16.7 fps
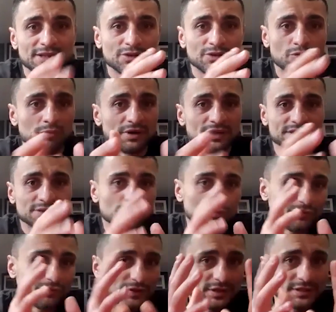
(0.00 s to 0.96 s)
breaks, no
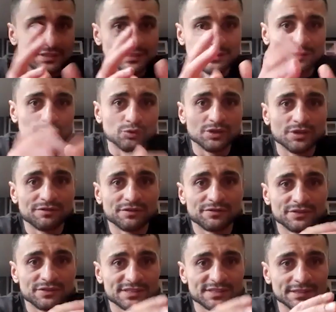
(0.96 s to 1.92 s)
things, is good,
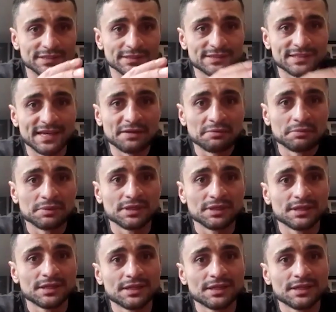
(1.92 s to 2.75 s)
everything still the same.